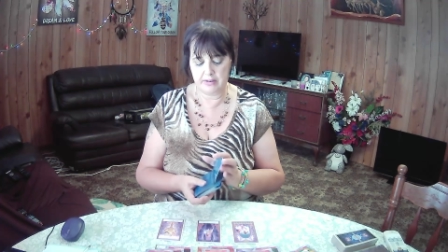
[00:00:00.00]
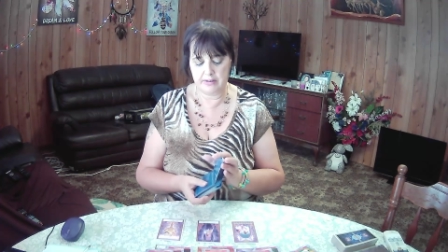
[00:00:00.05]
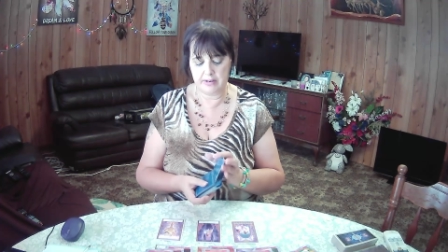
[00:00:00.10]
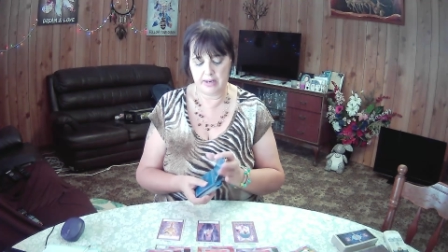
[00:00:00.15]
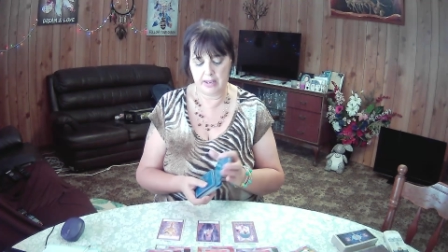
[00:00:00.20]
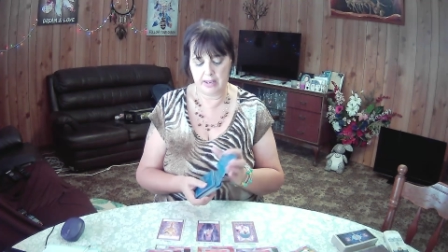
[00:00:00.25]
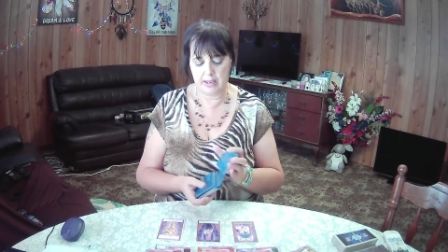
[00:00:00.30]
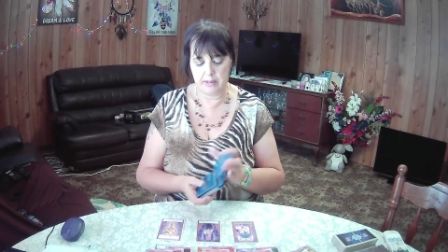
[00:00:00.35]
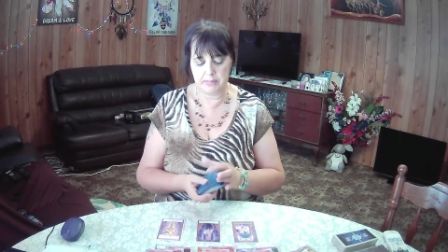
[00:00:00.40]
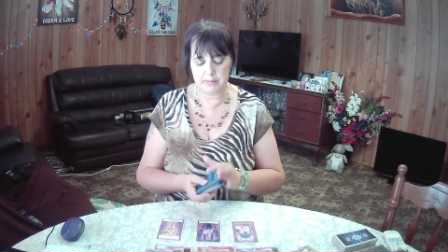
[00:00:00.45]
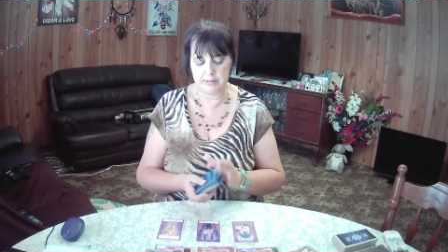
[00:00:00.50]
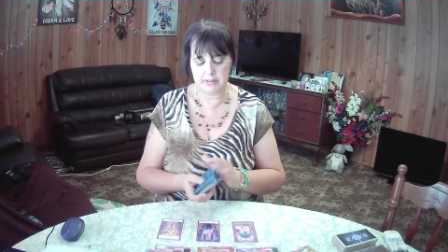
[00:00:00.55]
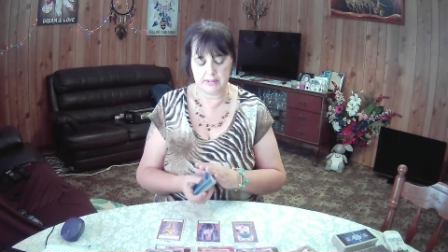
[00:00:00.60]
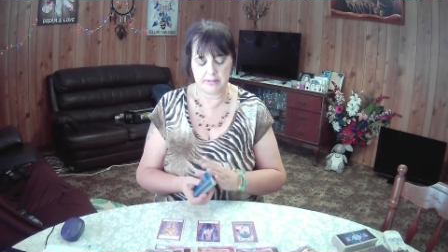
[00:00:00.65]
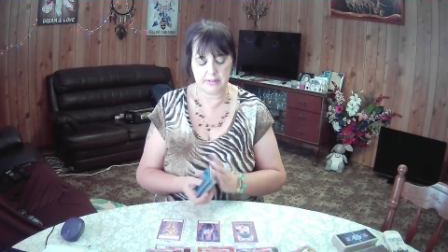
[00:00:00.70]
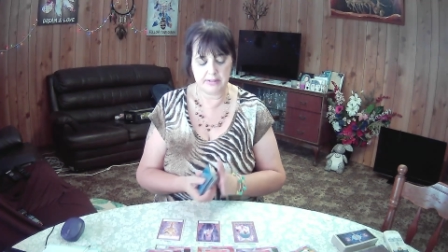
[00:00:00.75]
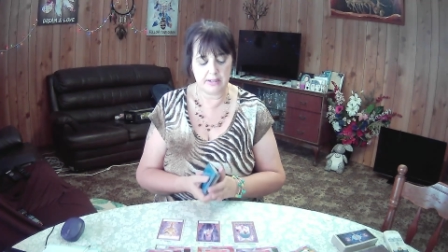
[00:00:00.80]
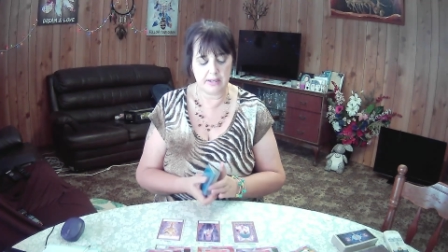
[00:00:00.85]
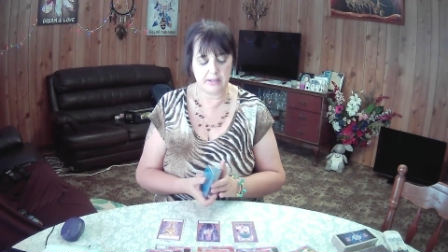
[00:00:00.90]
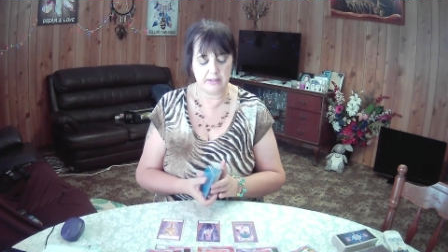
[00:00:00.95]
and
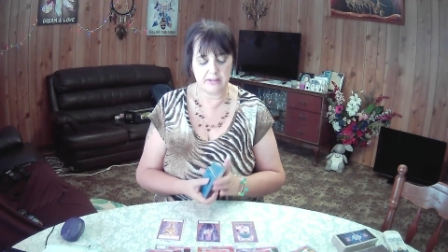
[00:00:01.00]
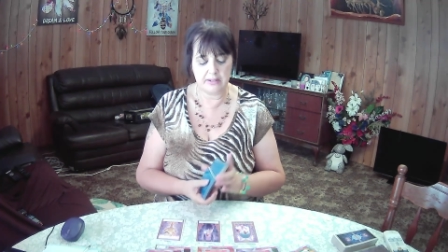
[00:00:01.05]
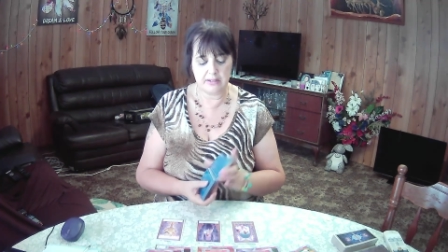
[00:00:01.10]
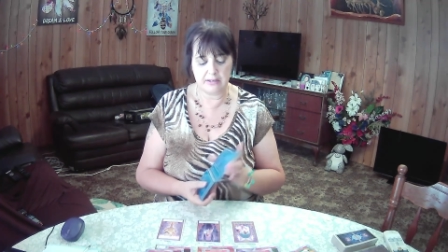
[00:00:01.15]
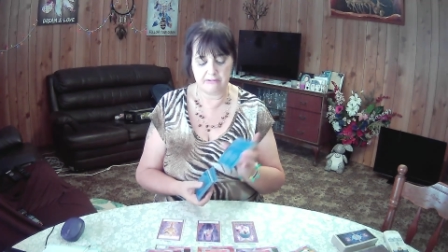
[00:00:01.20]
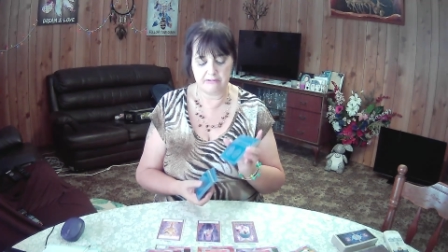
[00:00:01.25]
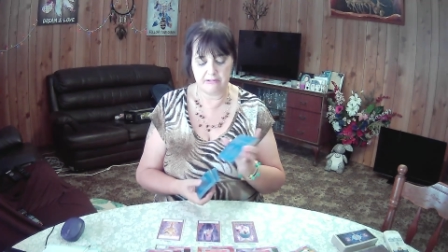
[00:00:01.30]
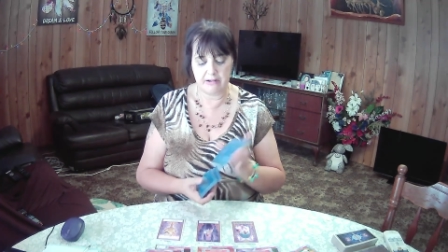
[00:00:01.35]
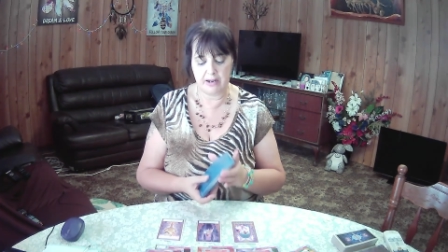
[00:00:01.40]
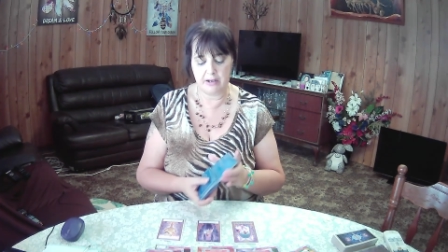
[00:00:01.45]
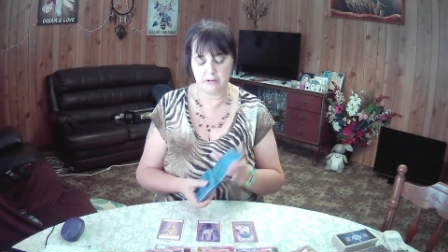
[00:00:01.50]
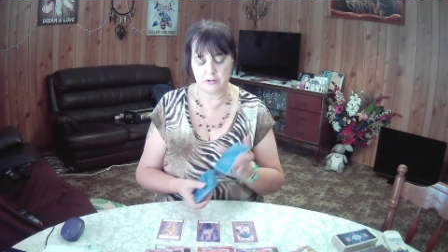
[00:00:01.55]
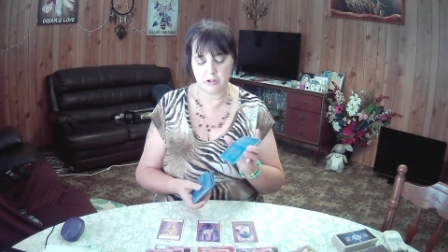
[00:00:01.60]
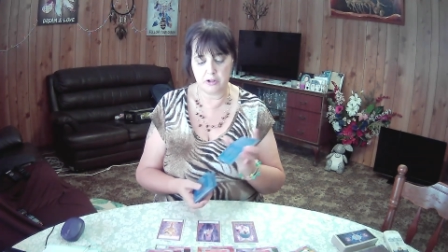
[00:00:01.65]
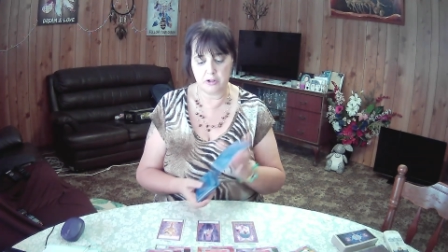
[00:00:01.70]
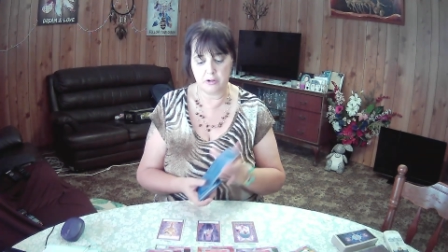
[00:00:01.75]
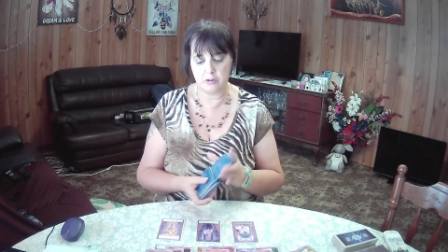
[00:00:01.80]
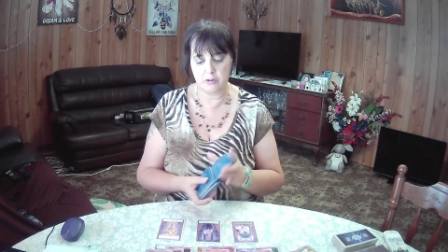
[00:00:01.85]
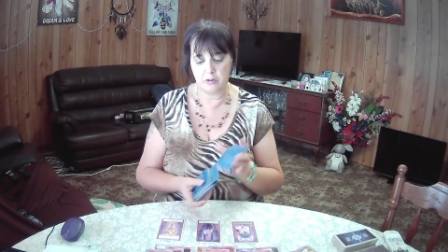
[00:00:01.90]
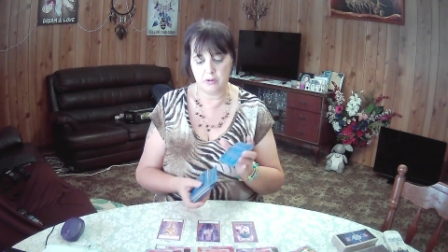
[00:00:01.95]
happiness is around
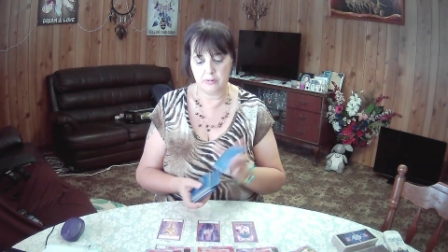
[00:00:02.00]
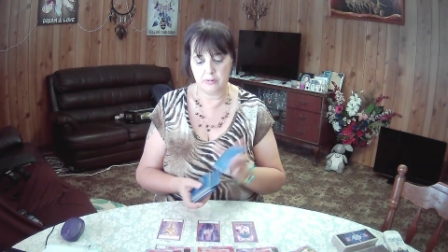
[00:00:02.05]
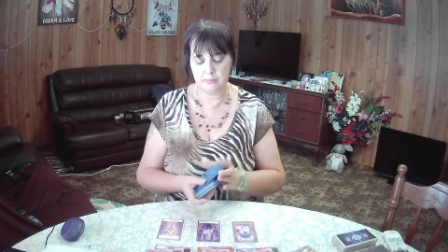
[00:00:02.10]
you.